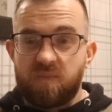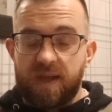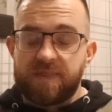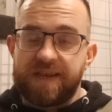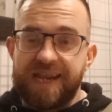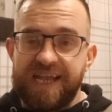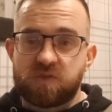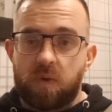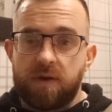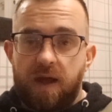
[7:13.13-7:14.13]
the
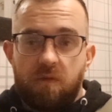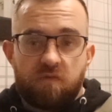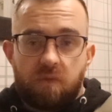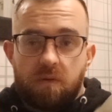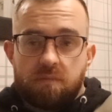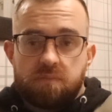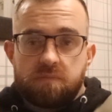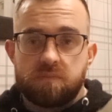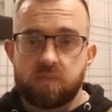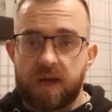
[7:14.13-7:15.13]
Leeds one, I was wrong,
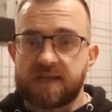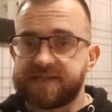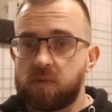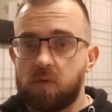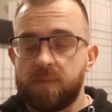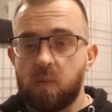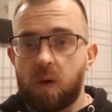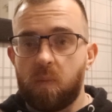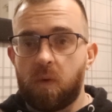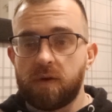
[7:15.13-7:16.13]
where I said it would be
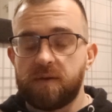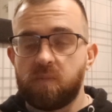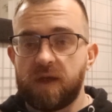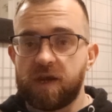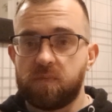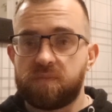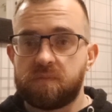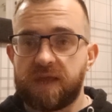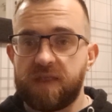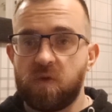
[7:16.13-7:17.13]
1-1, and we ended up
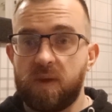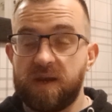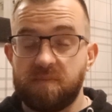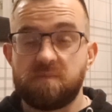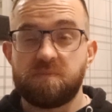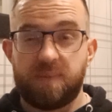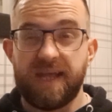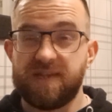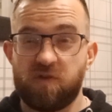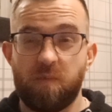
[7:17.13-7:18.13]
getting the win,
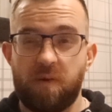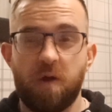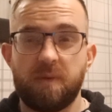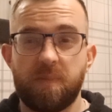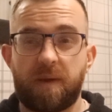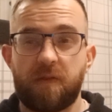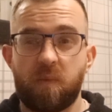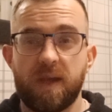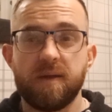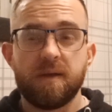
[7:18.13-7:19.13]
playing superbly, by the
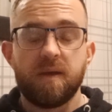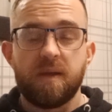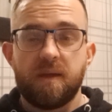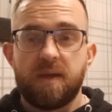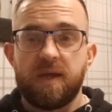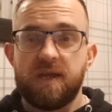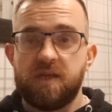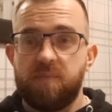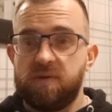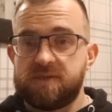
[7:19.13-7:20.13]
way.
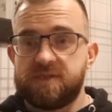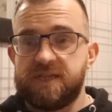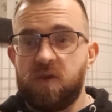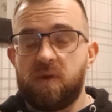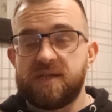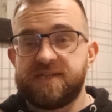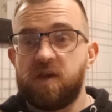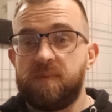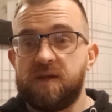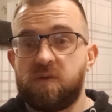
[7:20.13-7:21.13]
In the Bristol City one, I said
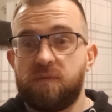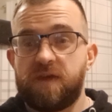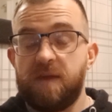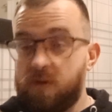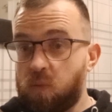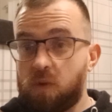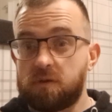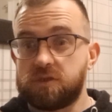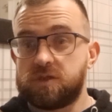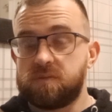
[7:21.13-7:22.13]
it'd be a tough game, and it
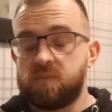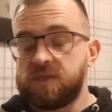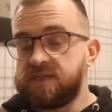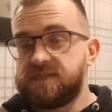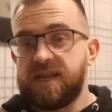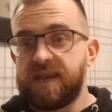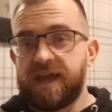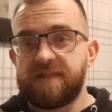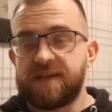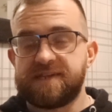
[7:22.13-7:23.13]
was. We just didn't
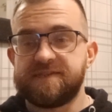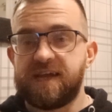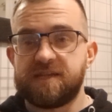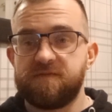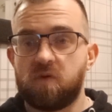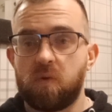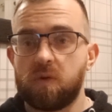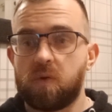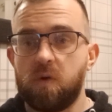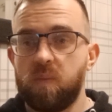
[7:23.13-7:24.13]
get that decisive goal
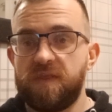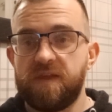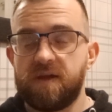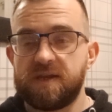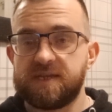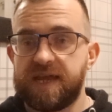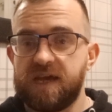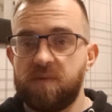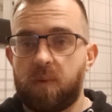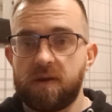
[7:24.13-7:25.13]
to go and win, to
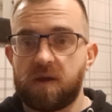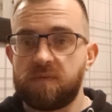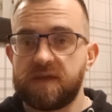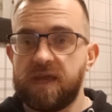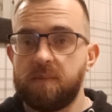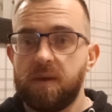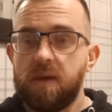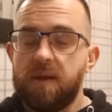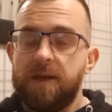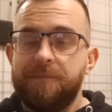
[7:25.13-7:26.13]
get a point out of the game.
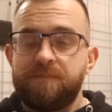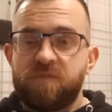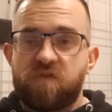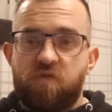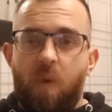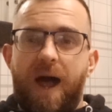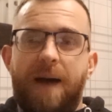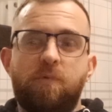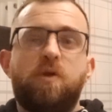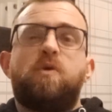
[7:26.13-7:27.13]
So
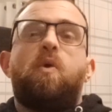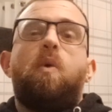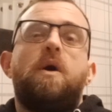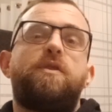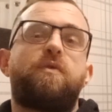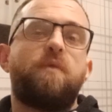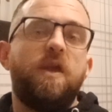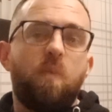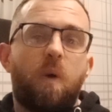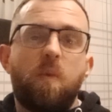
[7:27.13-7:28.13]
I'm going to go a
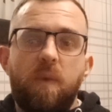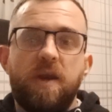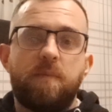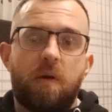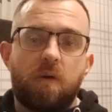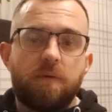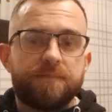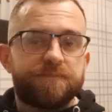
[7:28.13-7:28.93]
3-1 win tomorrow.